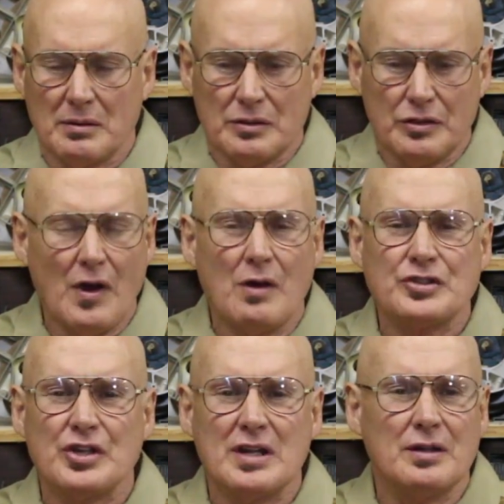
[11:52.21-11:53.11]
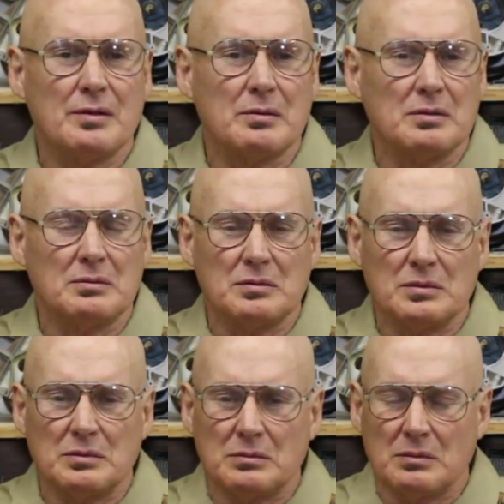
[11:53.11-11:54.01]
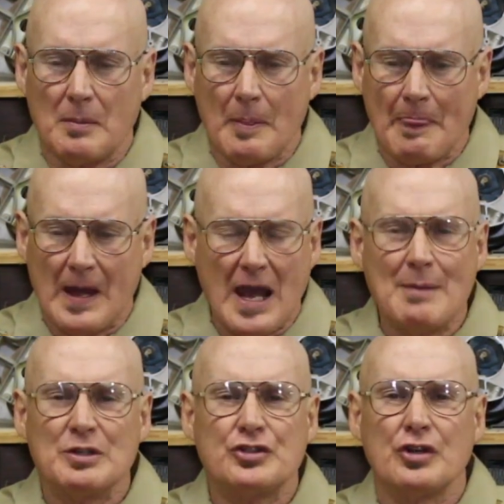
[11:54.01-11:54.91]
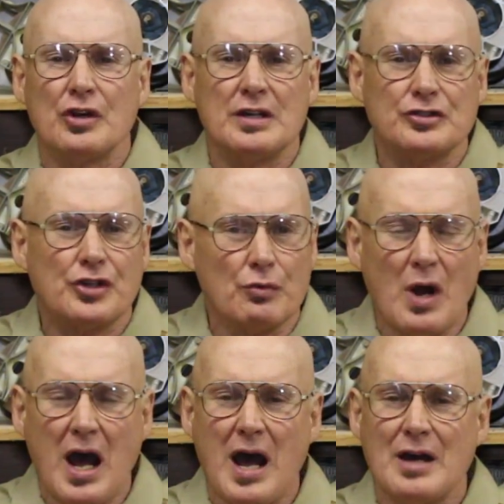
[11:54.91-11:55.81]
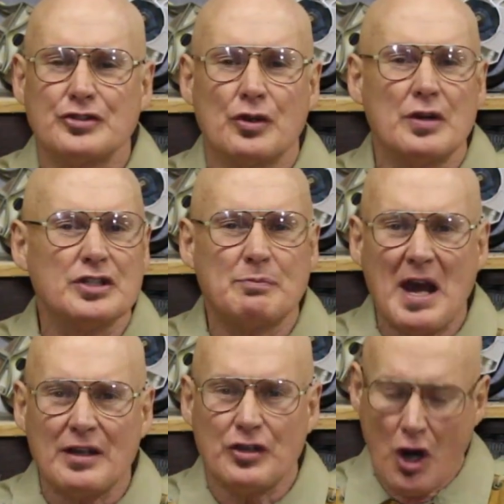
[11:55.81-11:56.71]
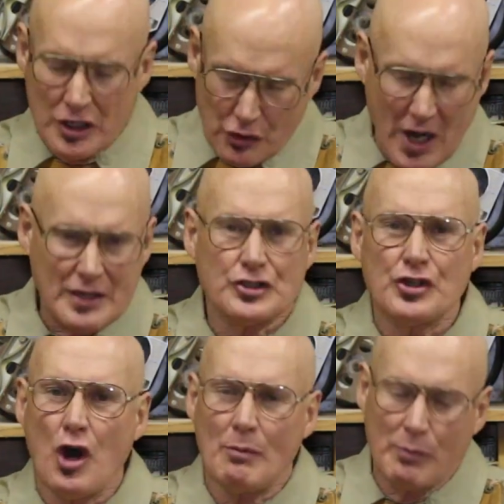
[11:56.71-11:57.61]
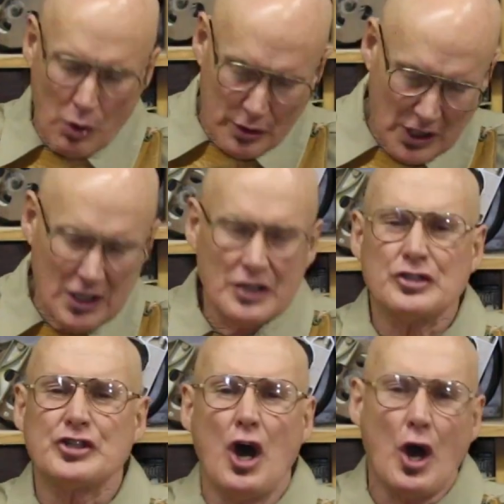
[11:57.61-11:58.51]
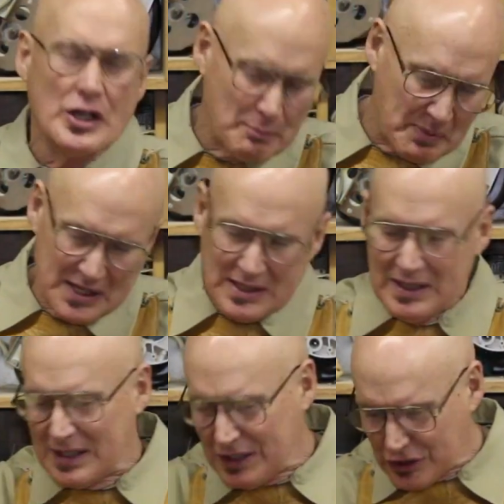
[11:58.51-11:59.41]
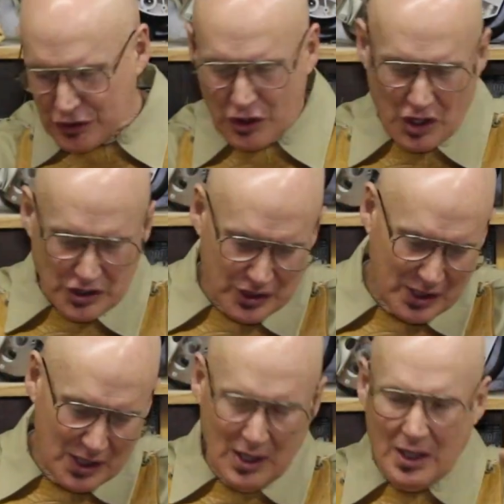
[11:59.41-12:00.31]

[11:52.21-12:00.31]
You've all seen the amateur in his garage or in his backyard trying to saw a board. The saw is bending, he's cursing.